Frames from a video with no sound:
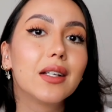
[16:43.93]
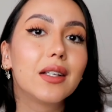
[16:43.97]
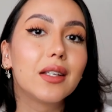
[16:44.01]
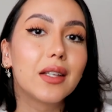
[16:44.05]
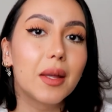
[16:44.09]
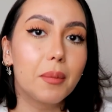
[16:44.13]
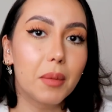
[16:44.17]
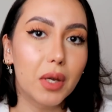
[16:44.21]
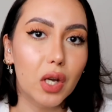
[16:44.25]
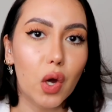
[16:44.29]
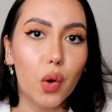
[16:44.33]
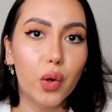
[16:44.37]

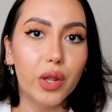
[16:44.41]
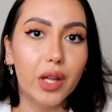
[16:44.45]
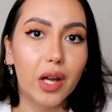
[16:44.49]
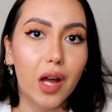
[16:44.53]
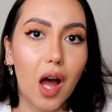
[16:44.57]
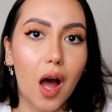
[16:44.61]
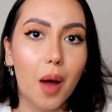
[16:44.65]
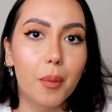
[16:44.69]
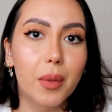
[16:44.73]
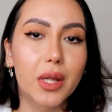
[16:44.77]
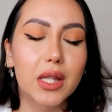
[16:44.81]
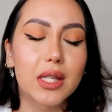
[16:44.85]
let me know in the
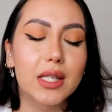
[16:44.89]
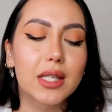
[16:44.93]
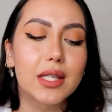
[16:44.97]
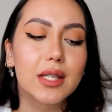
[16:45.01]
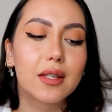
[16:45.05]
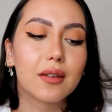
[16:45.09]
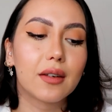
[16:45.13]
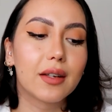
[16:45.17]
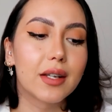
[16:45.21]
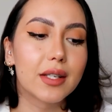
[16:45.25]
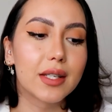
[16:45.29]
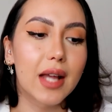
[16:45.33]

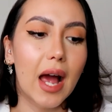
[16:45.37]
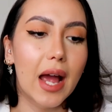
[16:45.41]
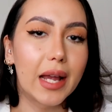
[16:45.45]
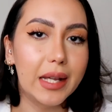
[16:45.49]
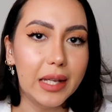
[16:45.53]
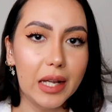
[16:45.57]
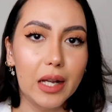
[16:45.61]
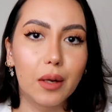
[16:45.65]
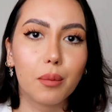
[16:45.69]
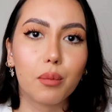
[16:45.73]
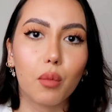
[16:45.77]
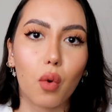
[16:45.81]
comments because I
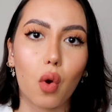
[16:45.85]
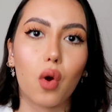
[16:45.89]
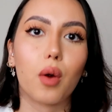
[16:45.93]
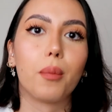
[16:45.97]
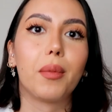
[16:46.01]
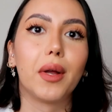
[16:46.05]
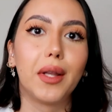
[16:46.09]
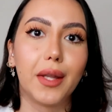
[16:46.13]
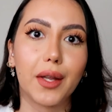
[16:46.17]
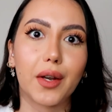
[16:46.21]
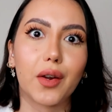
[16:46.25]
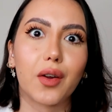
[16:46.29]
need more
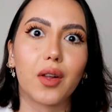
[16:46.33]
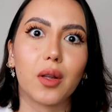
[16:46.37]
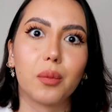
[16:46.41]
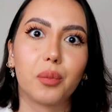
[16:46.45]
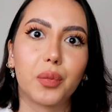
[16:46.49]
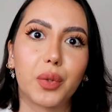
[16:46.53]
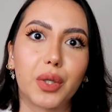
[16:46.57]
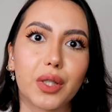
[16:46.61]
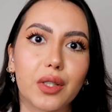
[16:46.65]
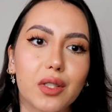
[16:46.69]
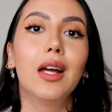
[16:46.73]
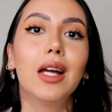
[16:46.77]
political
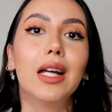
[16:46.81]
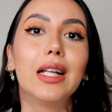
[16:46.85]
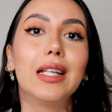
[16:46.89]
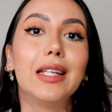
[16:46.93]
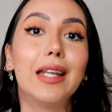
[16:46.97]
books.